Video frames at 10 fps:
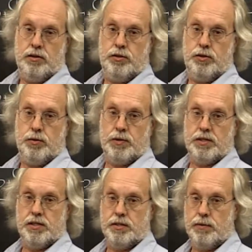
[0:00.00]

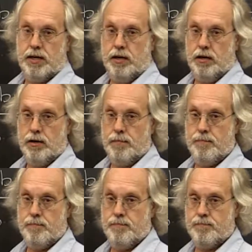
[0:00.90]
towards this right here.
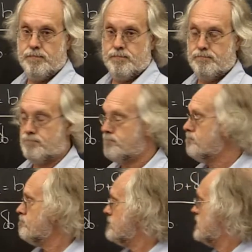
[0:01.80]

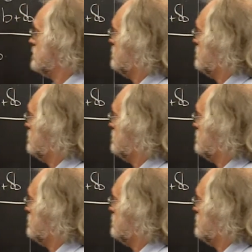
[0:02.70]
All